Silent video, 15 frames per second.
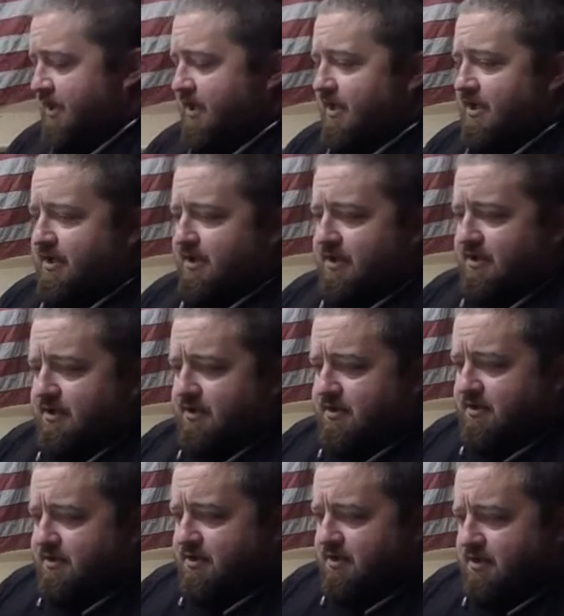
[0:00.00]
And
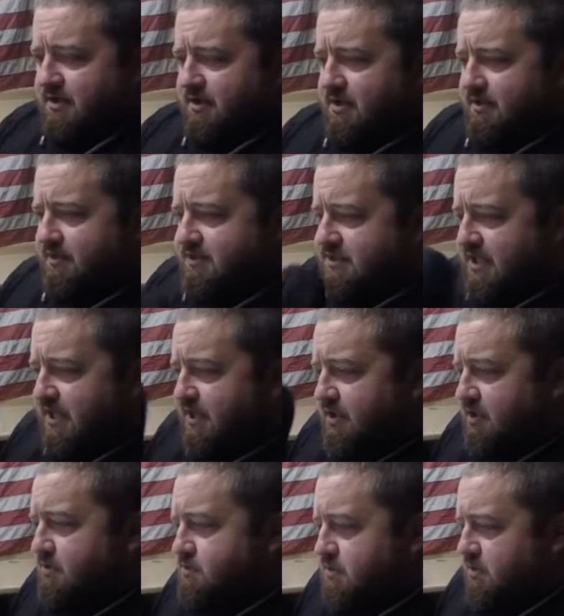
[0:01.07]
this kind of
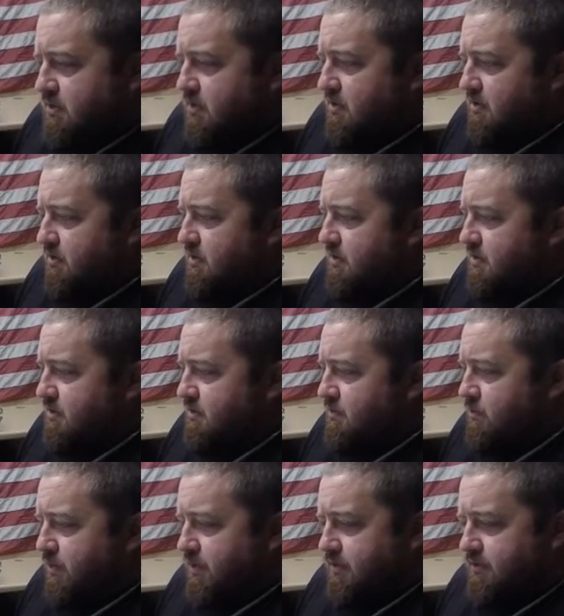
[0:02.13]
goes along
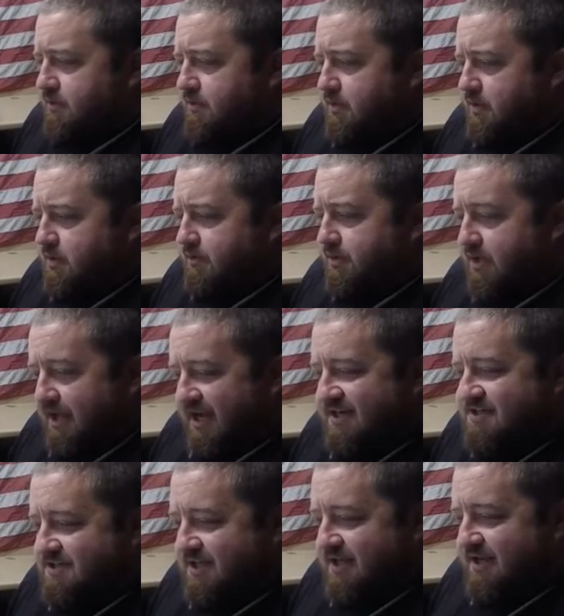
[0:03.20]
with the
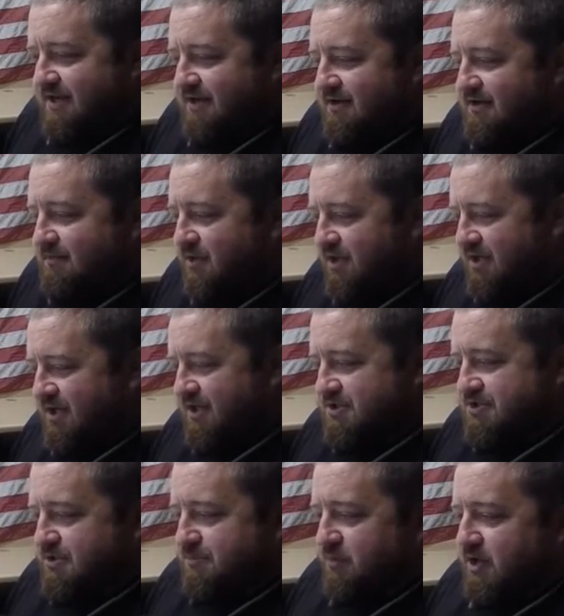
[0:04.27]
next thing. I'm going to kind
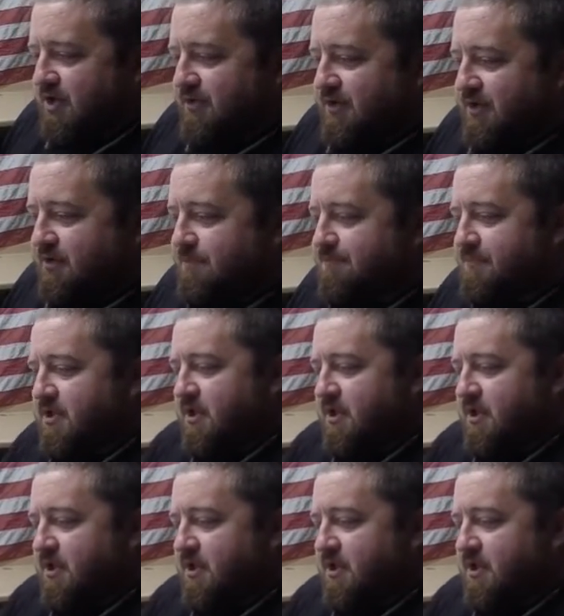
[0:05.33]
of jump around now.